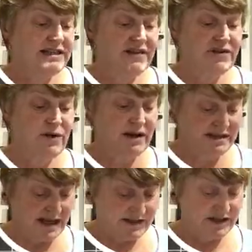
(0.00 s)
to have a quick
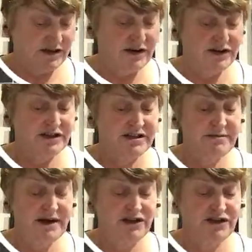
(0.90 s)
test tonight just to
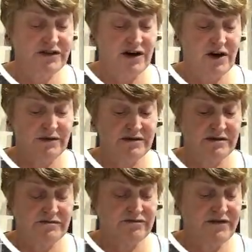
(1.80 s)
make sure that I was
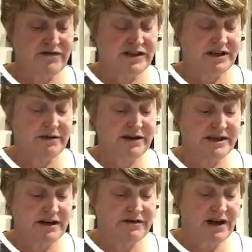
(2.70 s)
refreshing
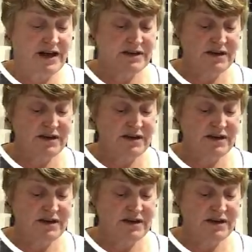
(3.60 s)
myself.